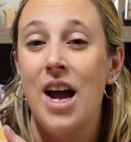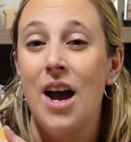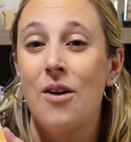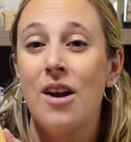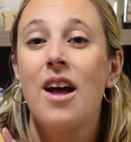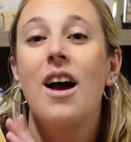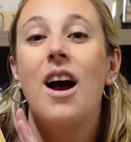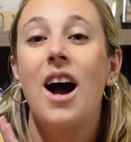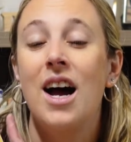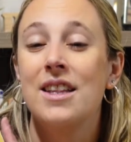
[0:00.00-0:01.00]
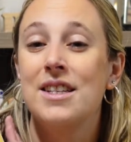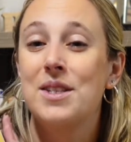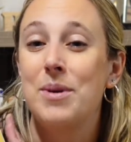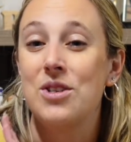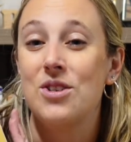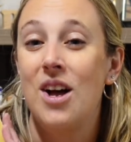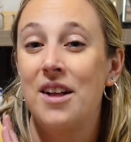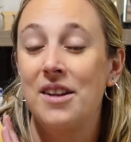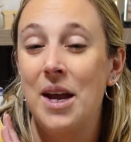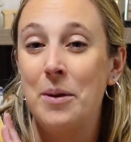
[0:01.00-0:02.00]
out on this special
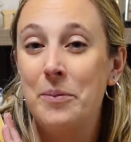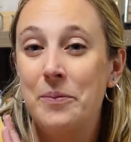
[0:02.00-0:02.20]
holiday.